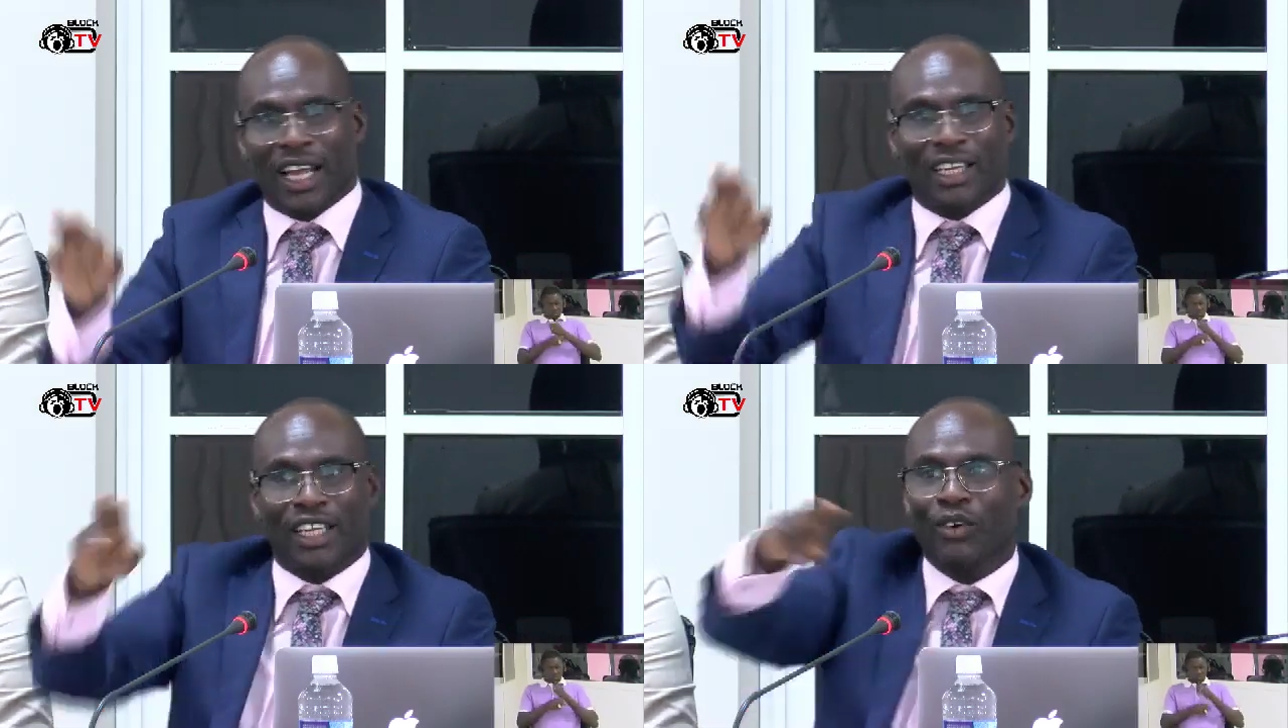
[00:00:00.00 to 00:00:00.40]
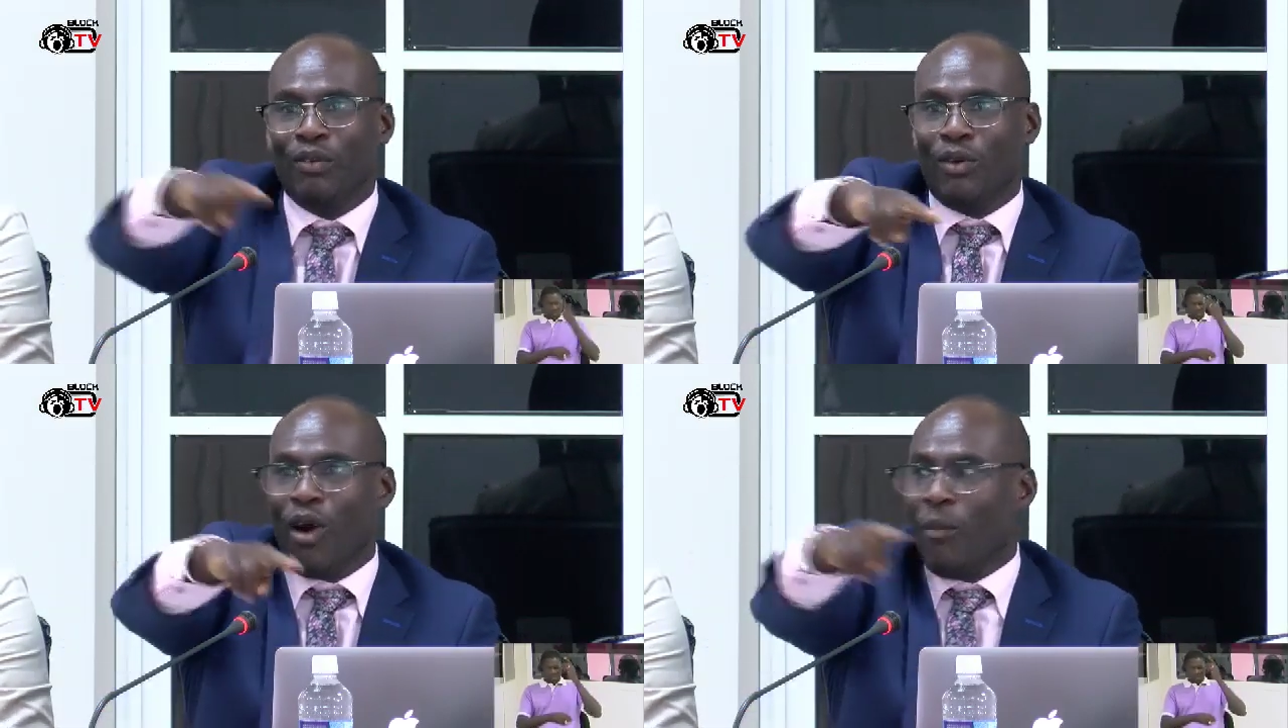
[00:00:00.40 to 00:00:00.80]
That he
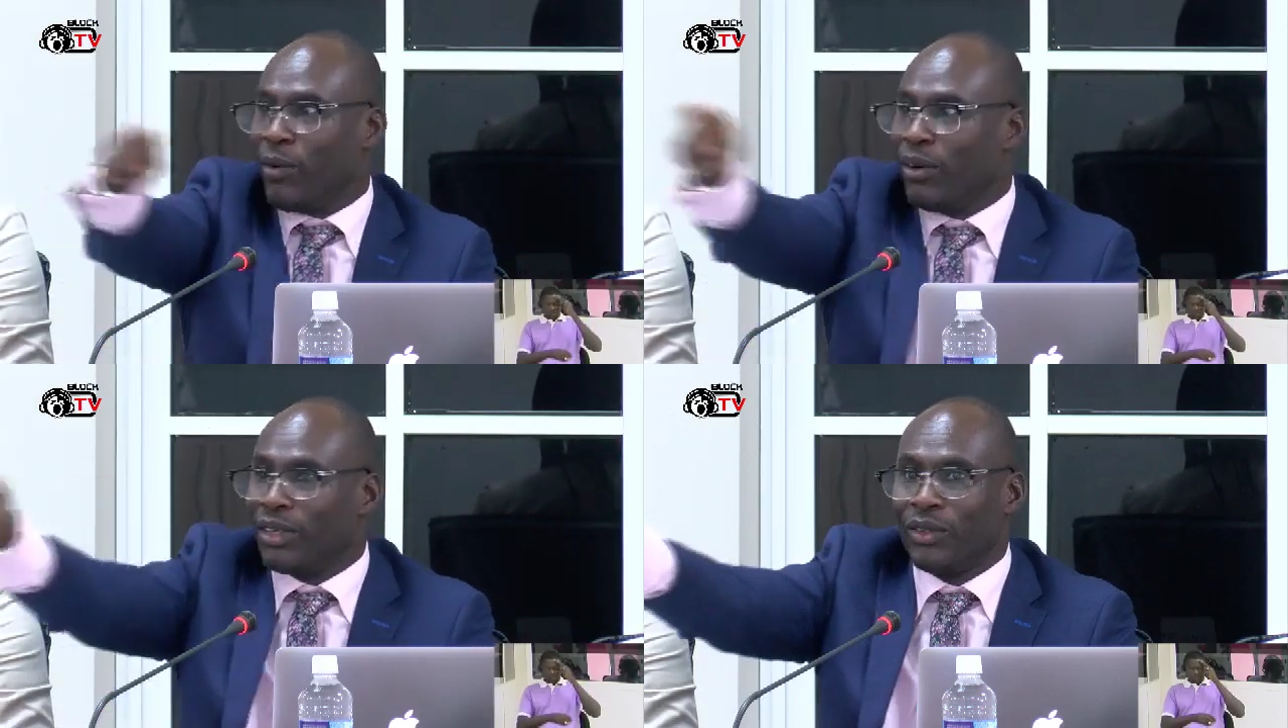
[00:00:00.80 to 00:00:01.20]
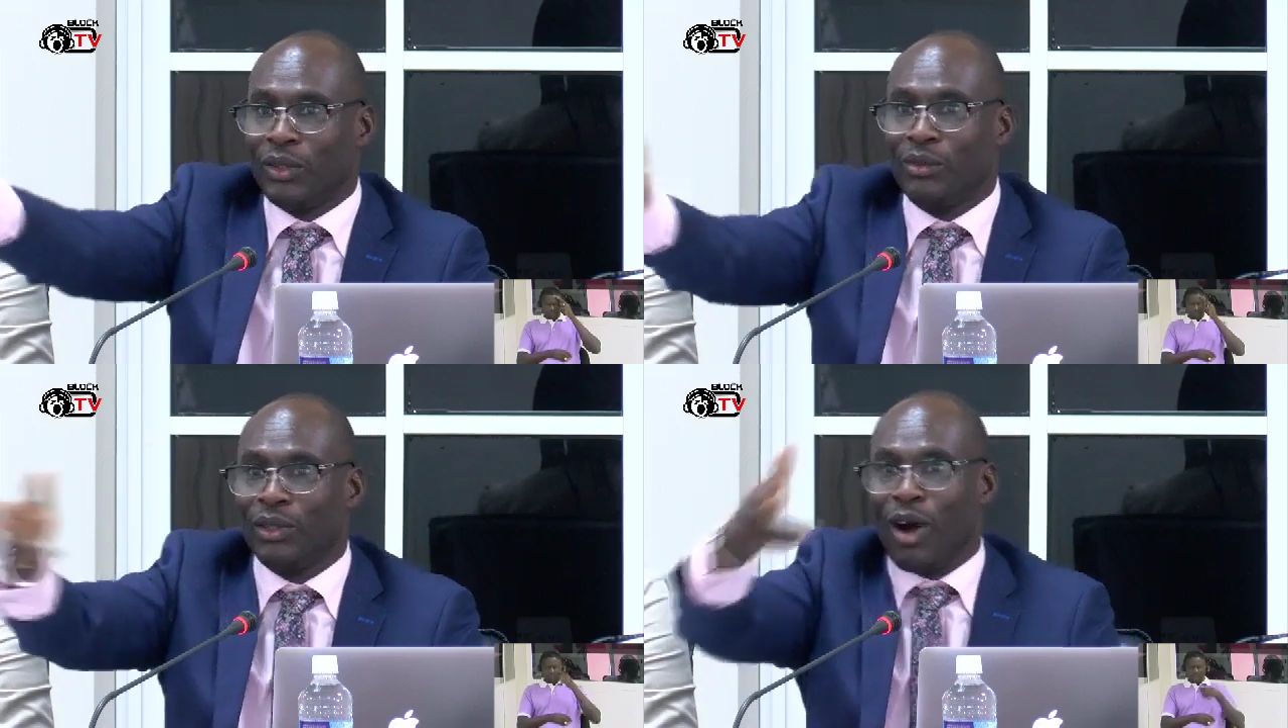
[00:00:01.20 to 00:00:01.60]

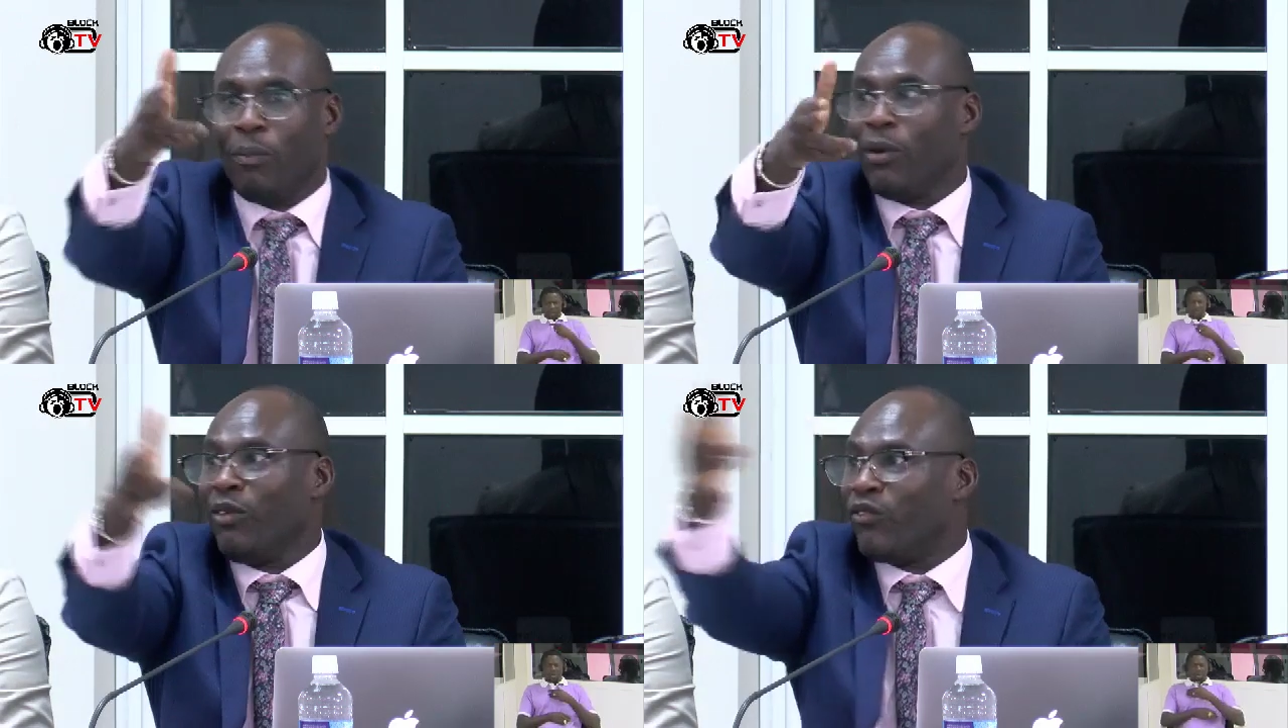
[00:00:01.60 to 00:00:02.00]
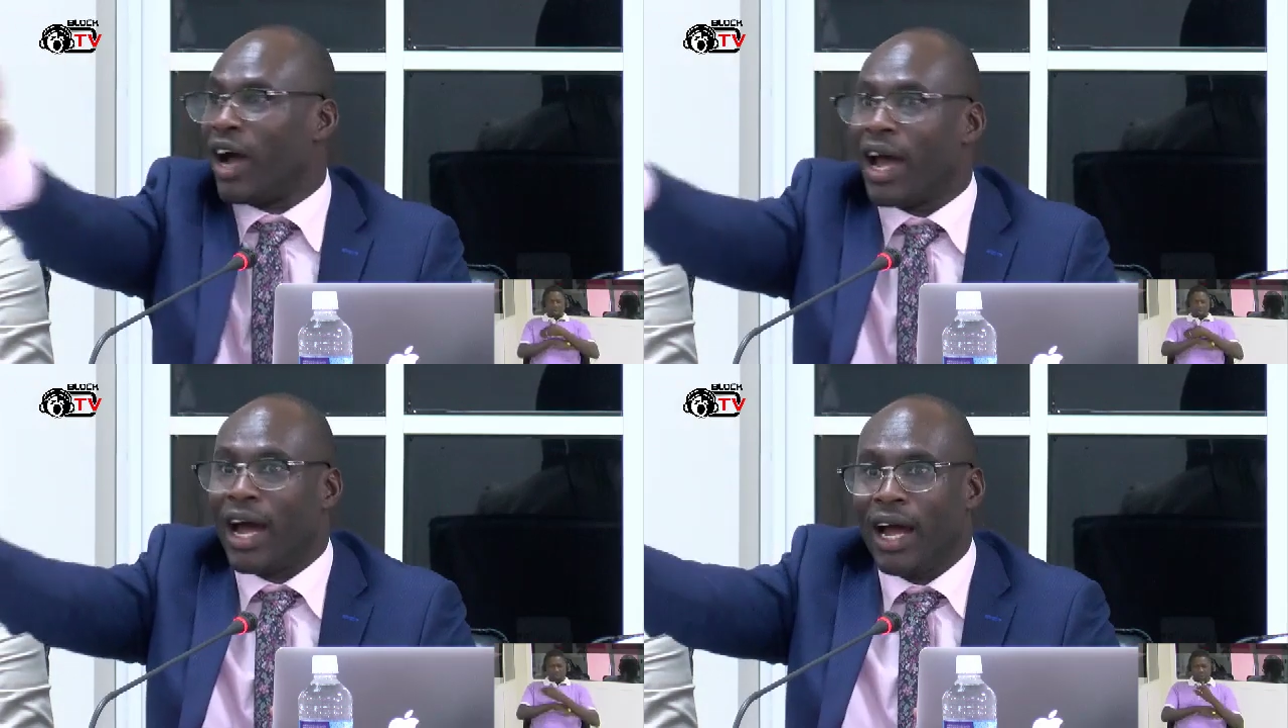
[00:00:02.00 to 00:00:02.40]
would open
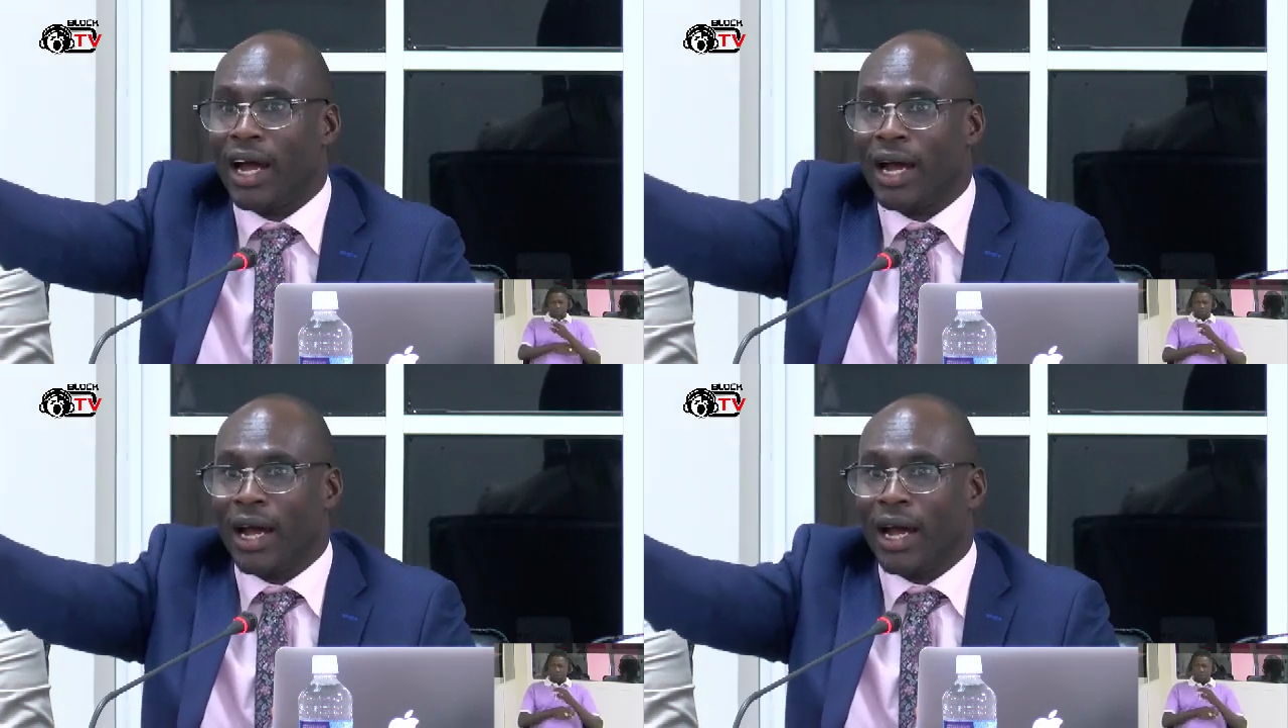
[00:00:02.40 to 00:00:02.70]
fire